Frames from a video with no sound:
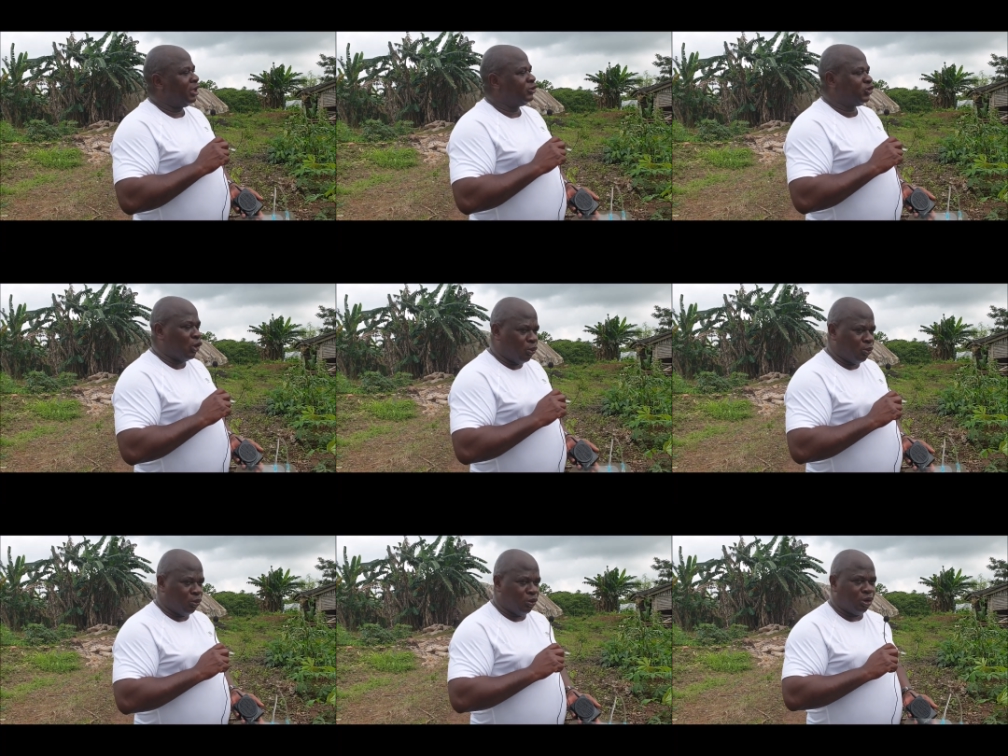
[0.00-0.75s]

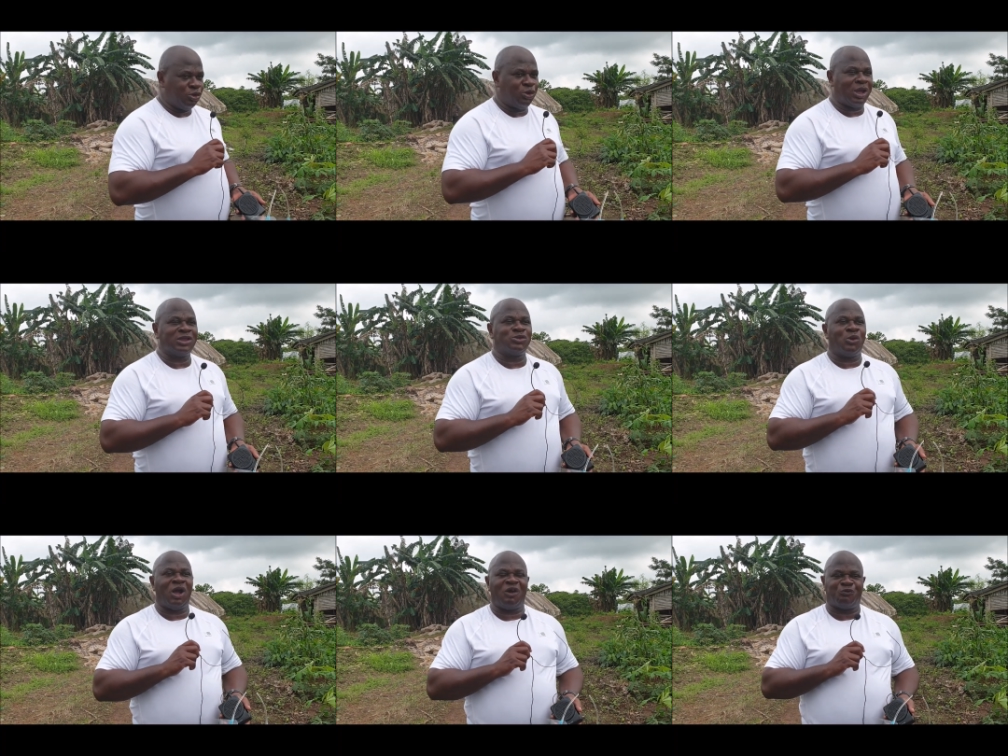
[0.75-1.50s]
So you guys
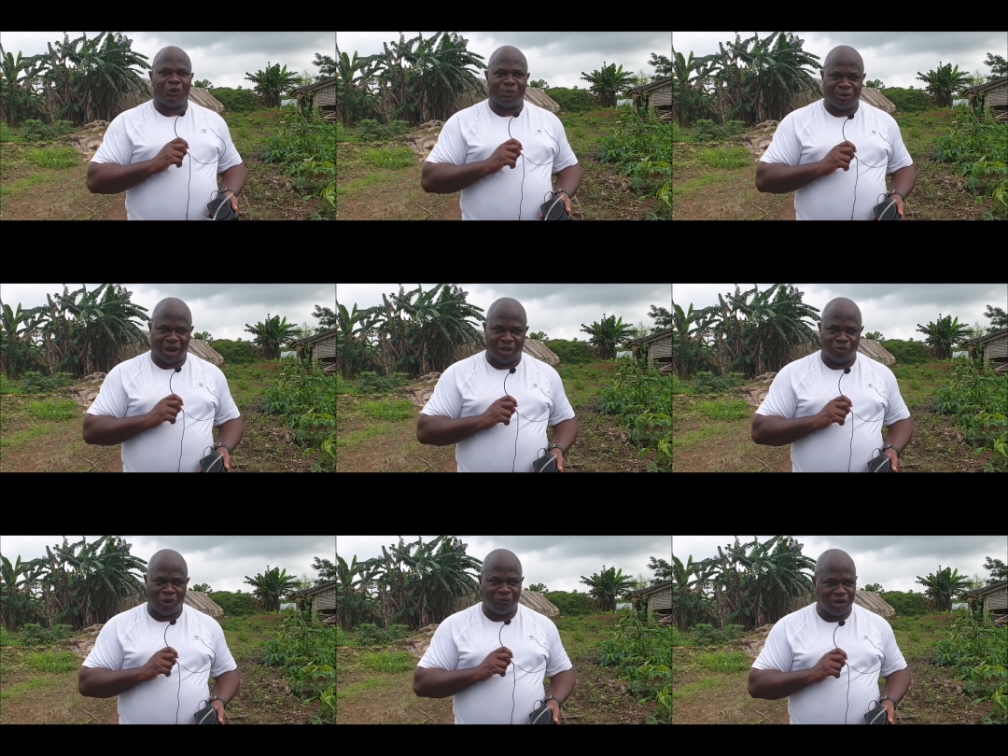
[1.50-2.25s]
don't have farm now,
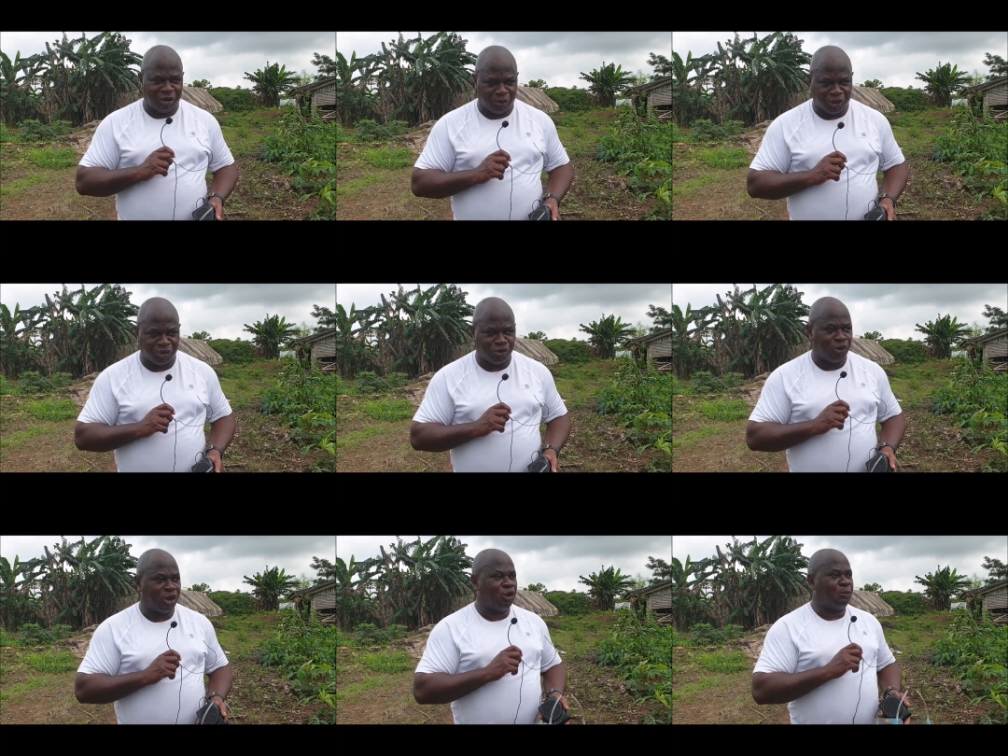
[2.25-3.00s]
you're very lucky,
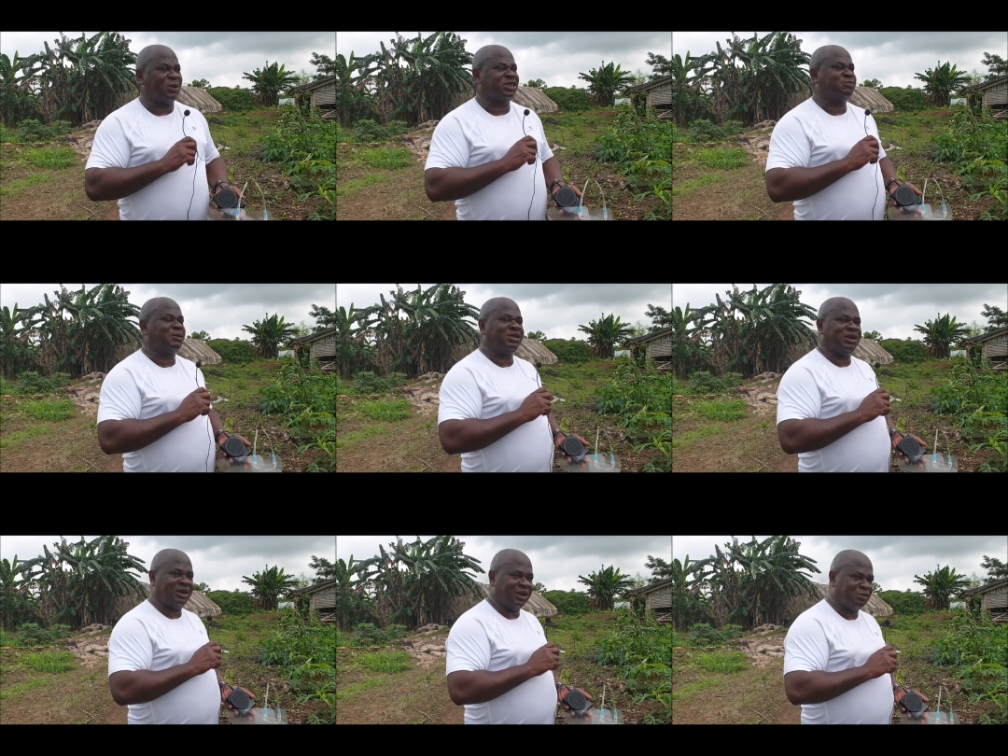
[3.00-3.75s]
so you're not
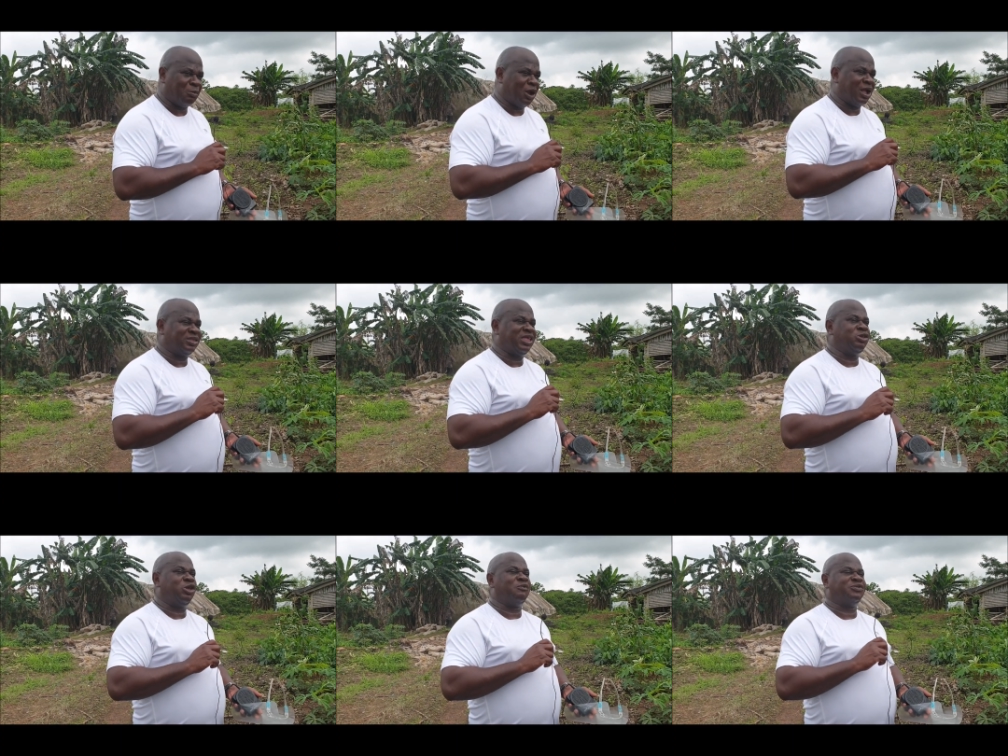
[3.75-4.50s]
participating in this. But I can
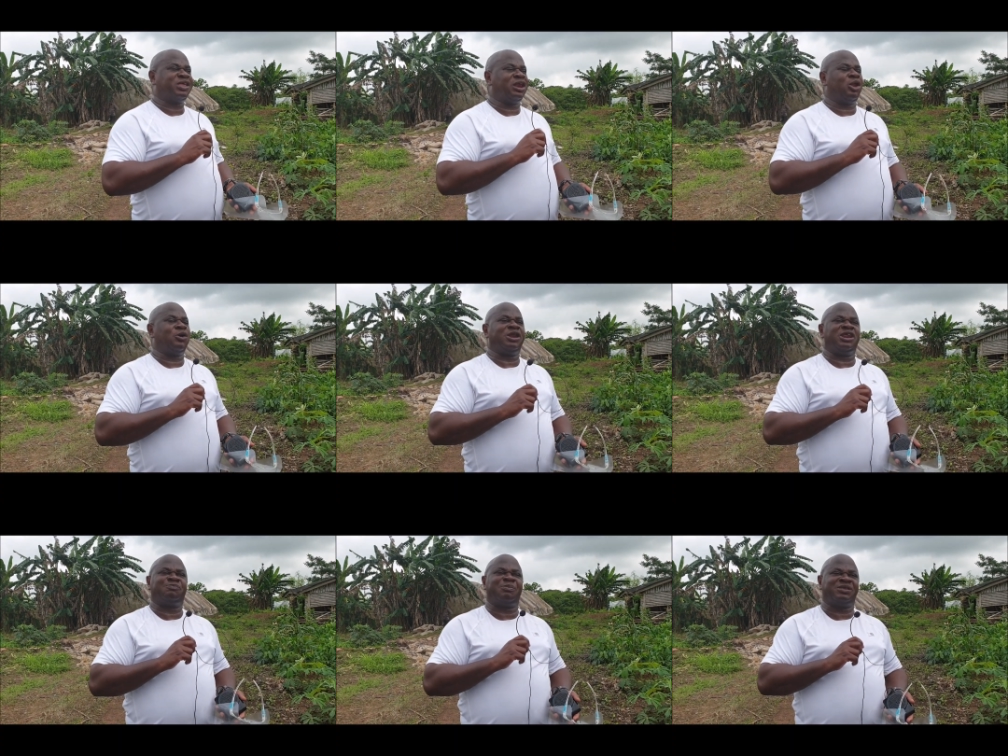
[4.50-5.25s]
tell you, if you stay long
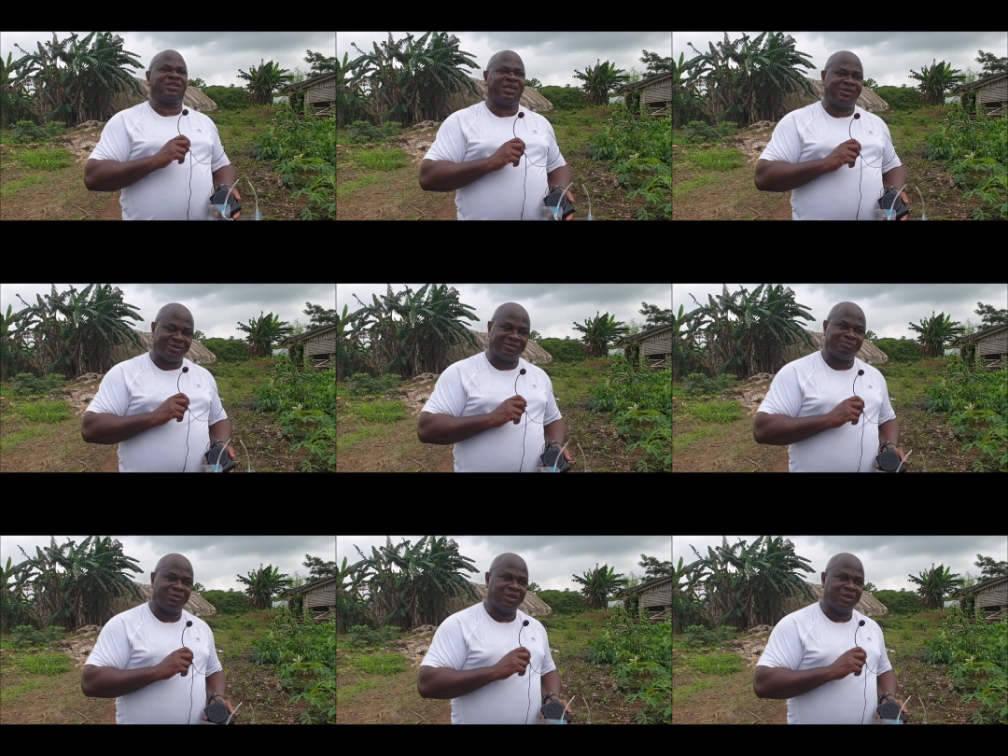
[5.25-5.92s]
in this business,